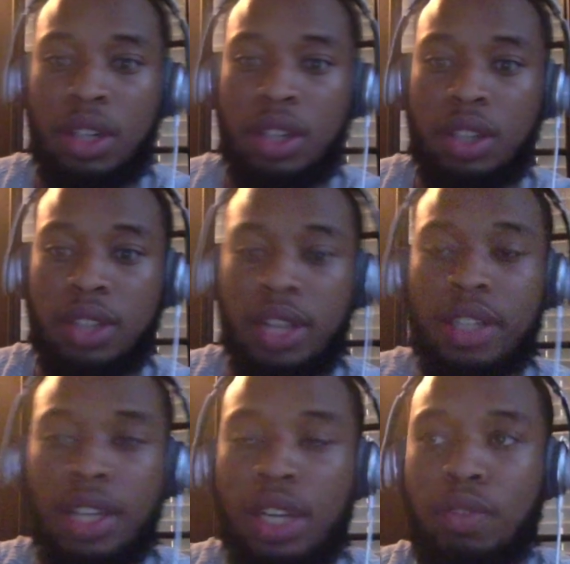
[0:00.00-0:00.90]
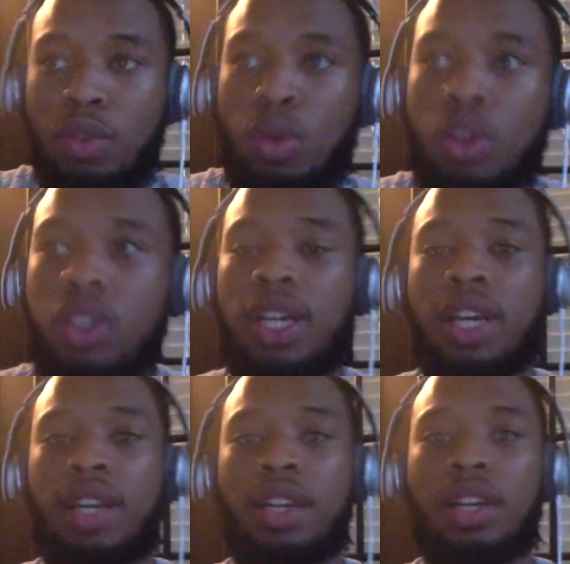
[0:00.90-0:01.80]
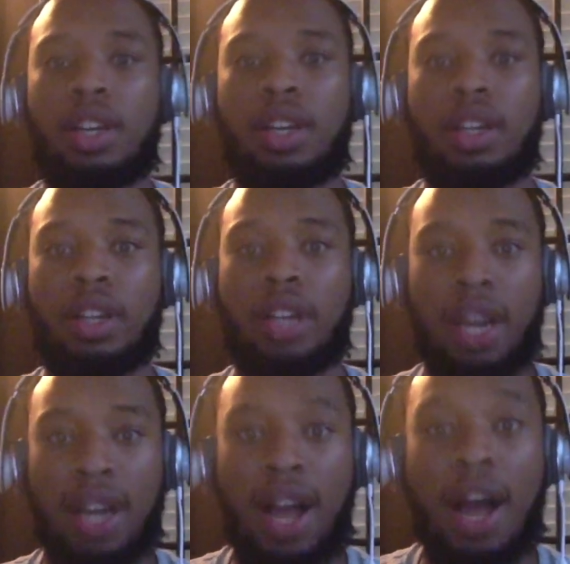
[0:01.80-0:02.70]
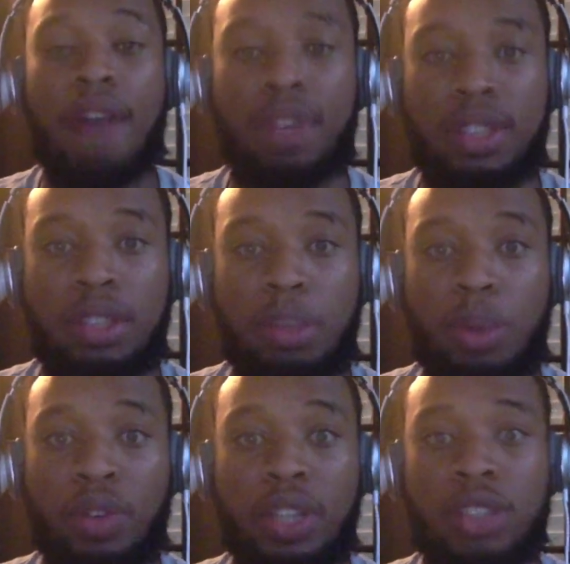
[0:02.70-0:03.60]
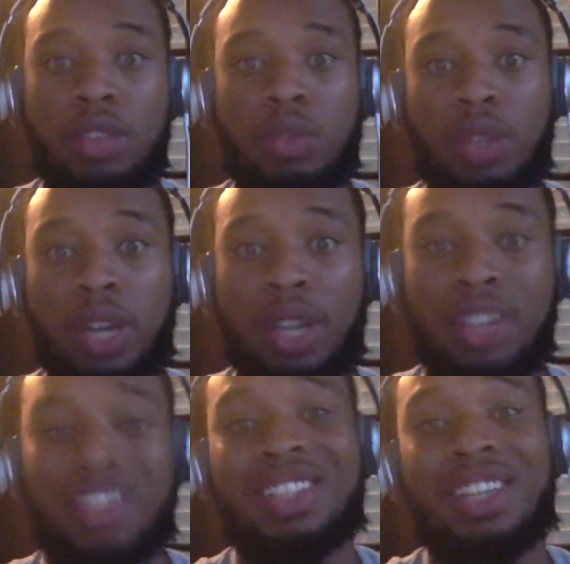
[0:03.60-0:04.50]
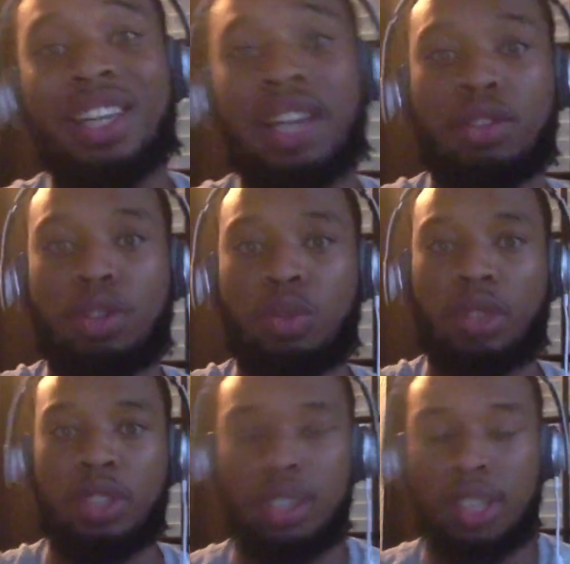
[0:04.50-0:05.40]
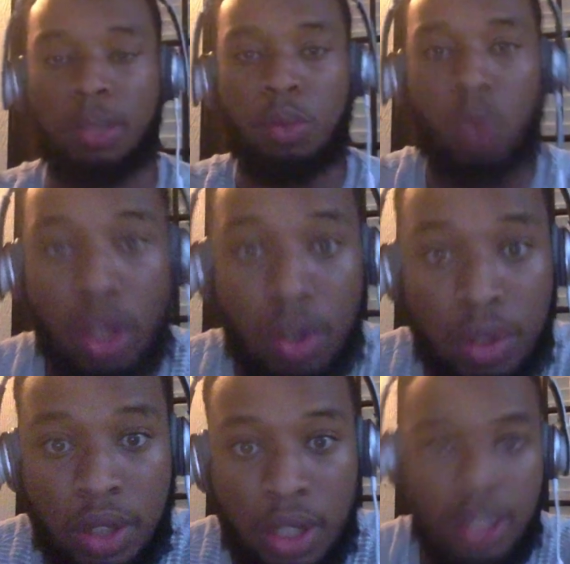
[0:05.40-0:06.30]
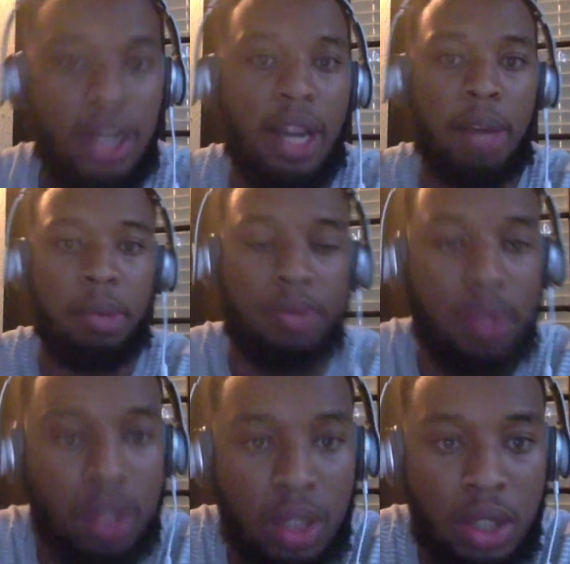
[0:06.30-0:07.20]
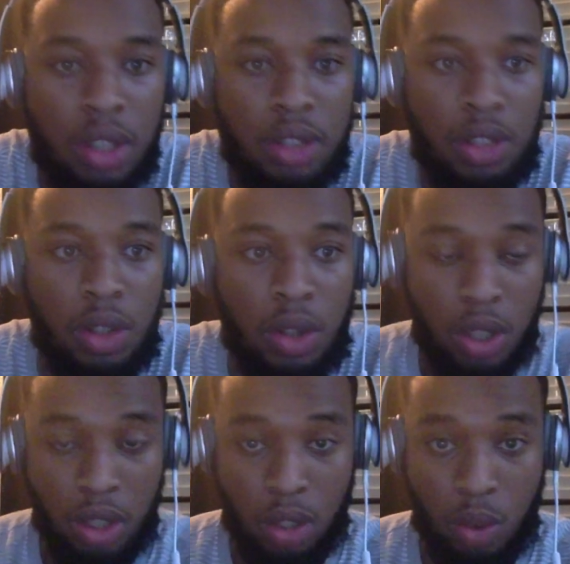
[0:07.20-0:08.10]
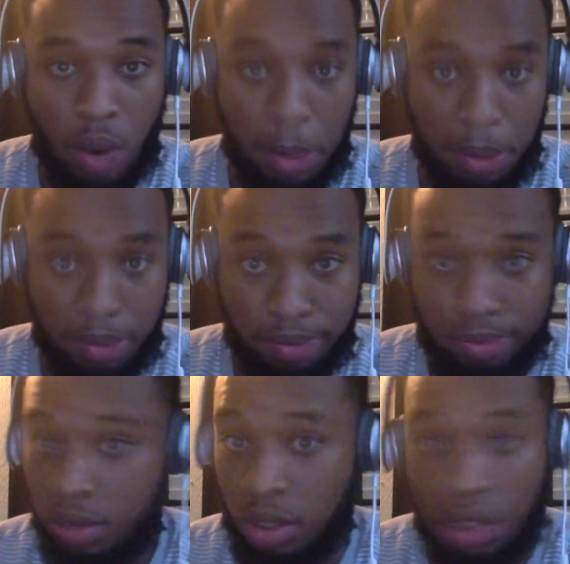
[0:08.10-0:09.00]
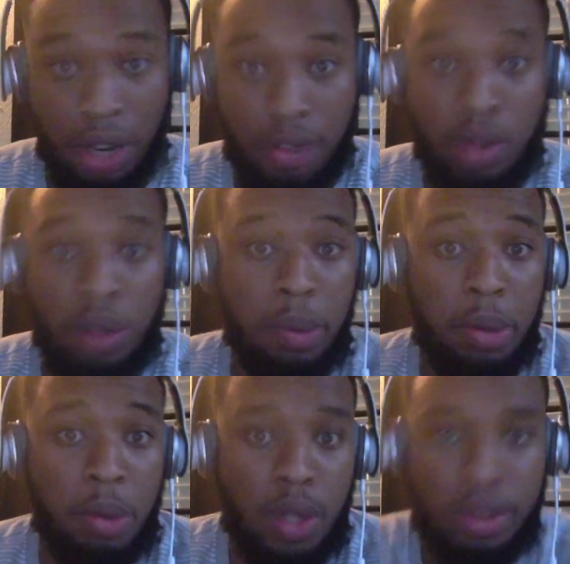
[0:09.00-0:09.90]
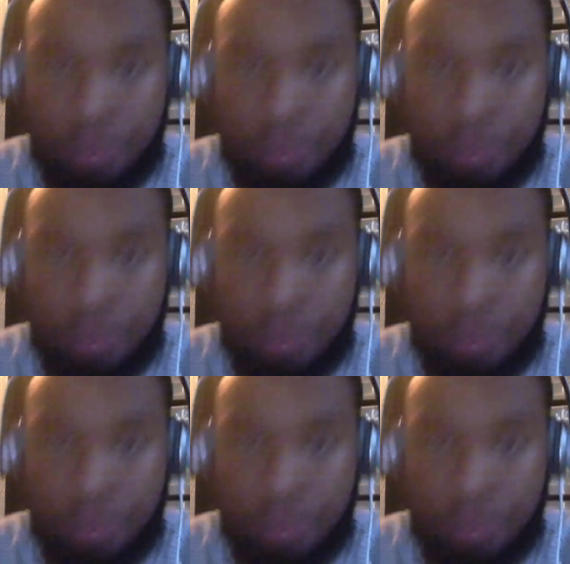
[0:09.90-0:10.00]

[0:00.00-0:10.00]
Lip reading: is that deadly, of course, and that confidence and motivation would actually extend out to the rest of the team. Well, it didn't happen. So what happened? Kevin Durant put him away.